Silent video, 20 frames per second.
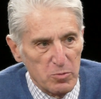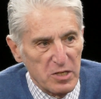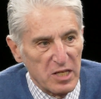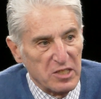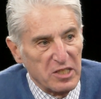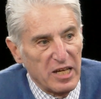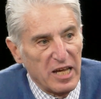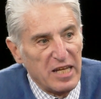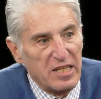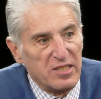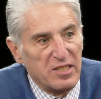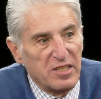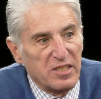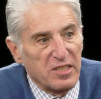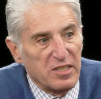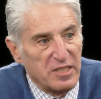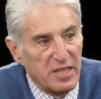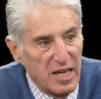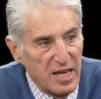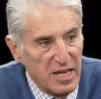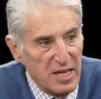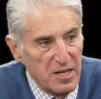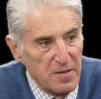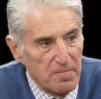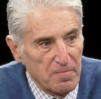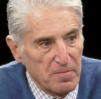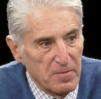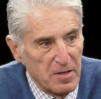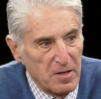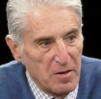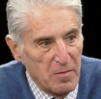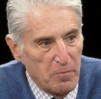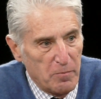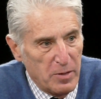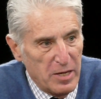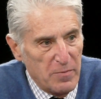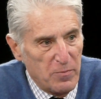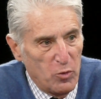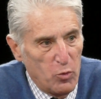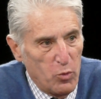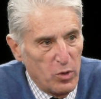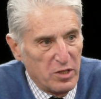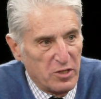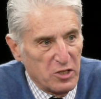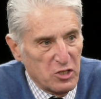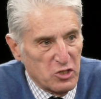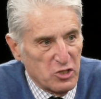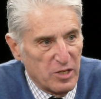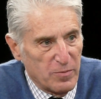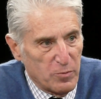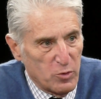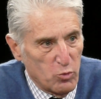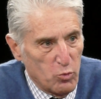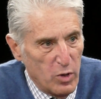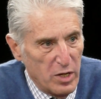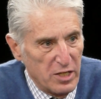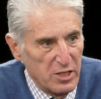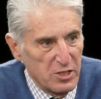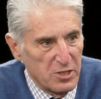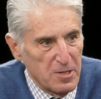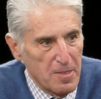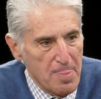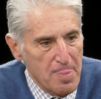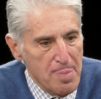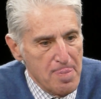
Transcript: At the end of the day, people went their separate ways,